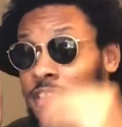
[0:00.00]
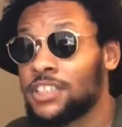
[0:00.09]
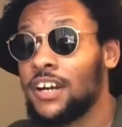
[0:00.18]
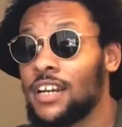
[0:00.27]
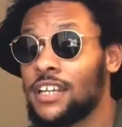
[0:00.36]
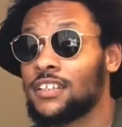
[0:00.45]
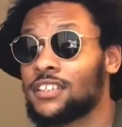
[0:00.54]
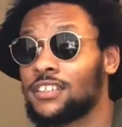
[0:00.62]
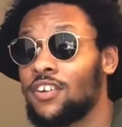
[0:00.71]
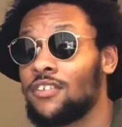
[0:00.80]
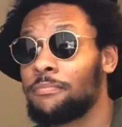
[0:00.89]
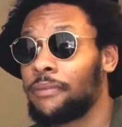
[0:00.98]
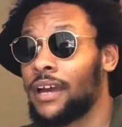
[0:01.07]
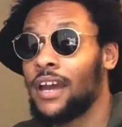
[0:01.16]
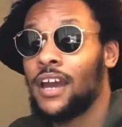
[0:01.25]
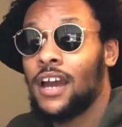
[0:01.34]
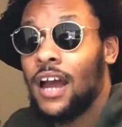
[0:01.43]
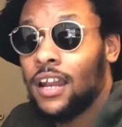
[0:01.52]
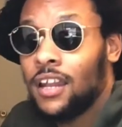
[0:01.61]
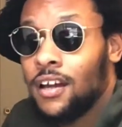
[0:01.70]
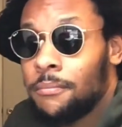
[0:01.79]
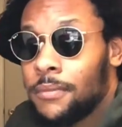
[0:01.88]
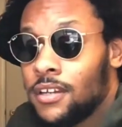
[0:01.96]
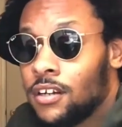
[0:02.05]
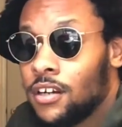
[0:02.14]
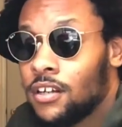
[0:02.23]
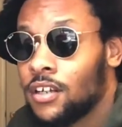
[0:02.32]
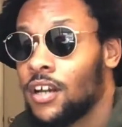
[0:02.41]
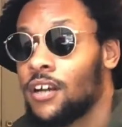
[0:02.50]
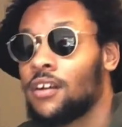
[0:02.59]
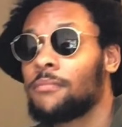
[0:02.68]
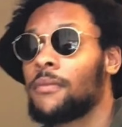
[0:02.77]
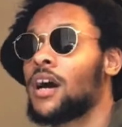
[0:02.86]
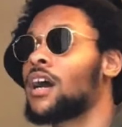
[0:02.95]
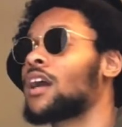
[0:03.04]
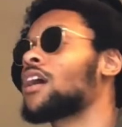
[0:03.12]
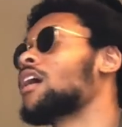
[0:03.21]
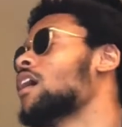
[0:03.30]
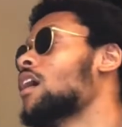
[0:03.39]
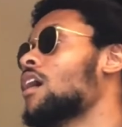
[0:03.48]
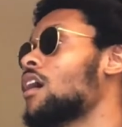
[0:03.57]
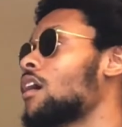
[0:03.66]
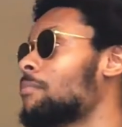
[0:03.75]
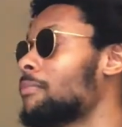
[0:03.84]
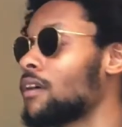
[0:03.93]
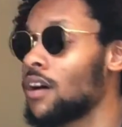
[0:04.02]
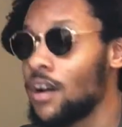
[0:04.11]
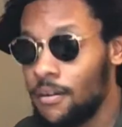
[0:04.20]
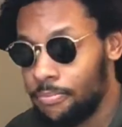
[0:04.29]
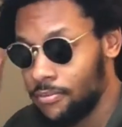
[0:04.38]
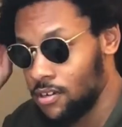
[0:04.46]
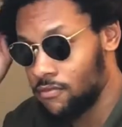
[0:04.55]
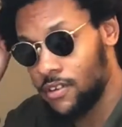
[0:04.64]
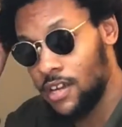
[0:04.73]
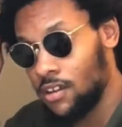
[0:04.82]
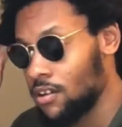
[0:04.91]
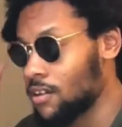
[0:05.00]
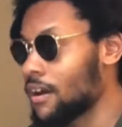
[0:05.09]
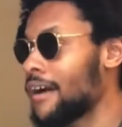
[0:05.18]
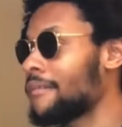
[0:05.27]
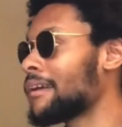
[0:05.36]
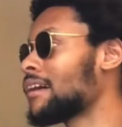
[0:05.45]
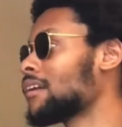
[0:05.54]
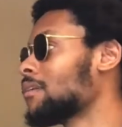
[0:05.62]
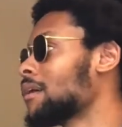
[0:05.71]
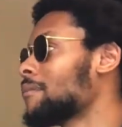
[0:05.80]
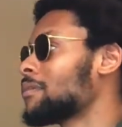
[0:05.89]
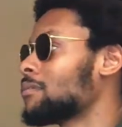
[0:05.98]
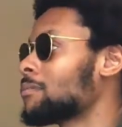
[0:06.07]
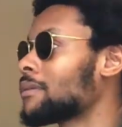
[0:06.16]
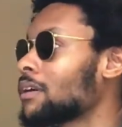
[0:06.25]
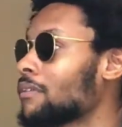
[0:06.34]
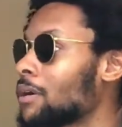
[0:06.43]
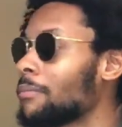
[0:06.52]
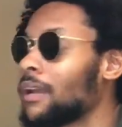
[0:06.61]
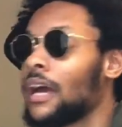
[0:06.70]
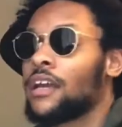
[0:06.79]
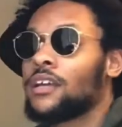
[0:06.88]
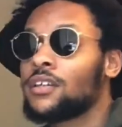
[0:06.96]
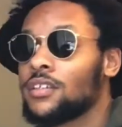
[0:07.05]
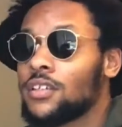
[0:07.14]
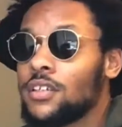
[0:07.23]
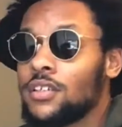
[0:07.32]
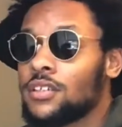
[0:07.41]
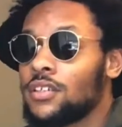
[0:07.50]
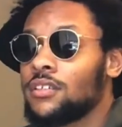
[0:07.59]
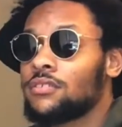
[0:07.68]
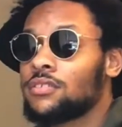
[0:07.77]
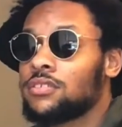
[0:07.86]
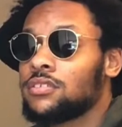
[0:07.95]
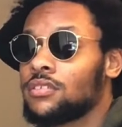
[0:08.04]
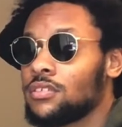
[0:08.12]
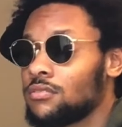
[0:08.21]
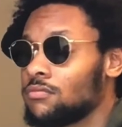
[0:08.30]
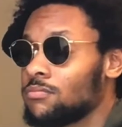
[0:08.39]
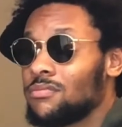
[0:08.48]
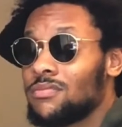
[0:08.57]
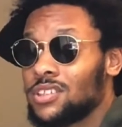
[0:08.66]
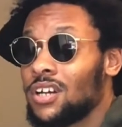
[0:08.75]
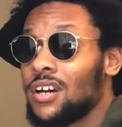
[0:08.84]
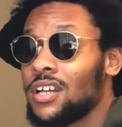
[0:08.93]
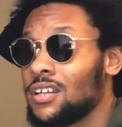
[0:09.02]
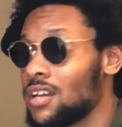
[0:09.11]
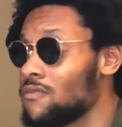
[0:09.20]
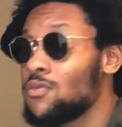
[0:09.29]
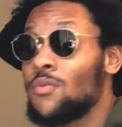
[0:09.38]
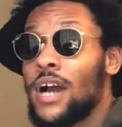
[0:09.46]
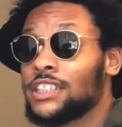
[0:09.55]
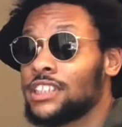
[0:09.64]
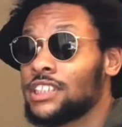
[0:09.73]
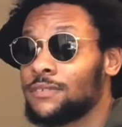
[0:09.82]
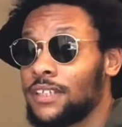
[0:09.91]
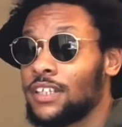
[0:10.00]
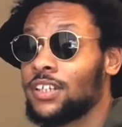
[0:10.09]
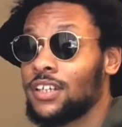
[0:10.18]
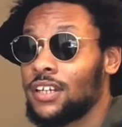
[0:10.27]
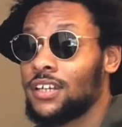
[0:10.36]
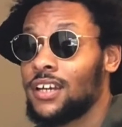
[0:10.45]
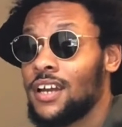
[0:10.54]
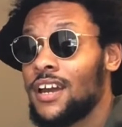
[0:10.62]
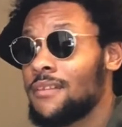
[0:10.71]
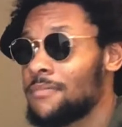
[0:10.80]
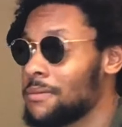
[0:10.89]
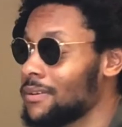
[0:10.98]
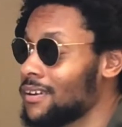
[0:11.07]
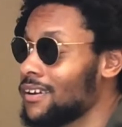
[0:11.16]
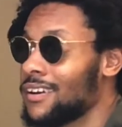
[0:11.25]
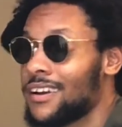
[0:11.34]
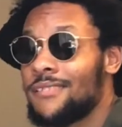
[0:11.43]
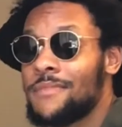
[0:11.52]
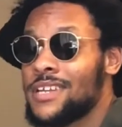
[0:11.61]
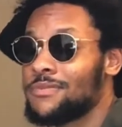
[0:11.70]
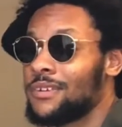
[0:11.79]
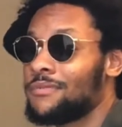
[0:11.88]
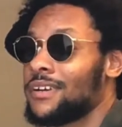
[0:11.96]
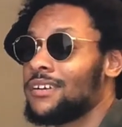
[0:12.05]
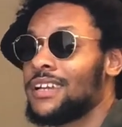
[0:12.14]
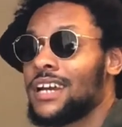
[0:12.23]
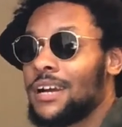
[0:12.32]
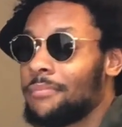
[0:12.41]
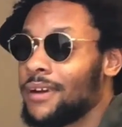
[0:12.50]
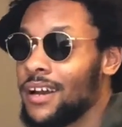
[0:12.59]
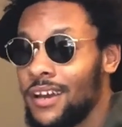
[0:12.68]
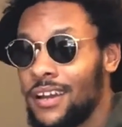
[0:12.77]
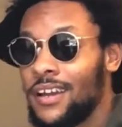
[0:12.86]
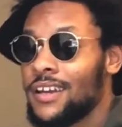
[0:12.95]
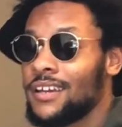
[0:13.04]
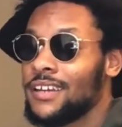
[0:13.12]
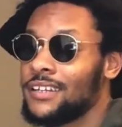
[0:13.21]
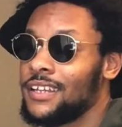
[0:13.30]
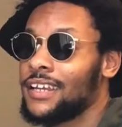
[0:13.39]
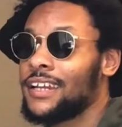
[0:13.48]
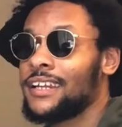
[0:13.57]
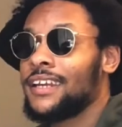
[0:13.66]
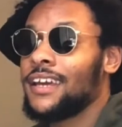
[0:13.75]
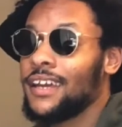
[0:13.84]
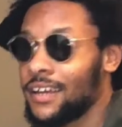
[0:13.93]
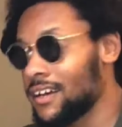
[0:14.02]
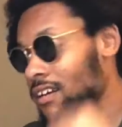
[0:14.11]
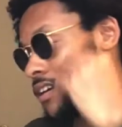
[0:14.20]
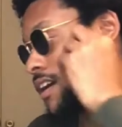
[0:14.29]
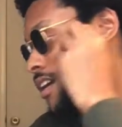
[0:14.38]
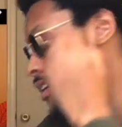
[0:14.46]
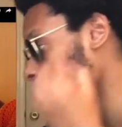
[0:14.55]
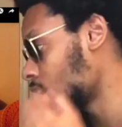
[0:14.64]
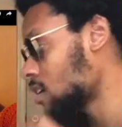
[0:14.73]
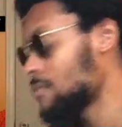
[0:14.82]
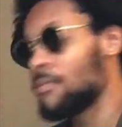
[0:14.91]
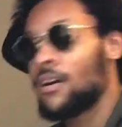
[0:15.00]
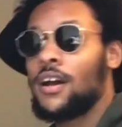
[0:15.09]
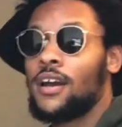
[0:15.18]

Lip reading: Shawty is so bad. I love me, her. Oh, my God. God, bro, I put a ring on her. I don't know why I put a ring on her, but like, Shawty, if you watching this video, baby girl, come mess with a real nigga, bro. You dig, cause goddamn, bro.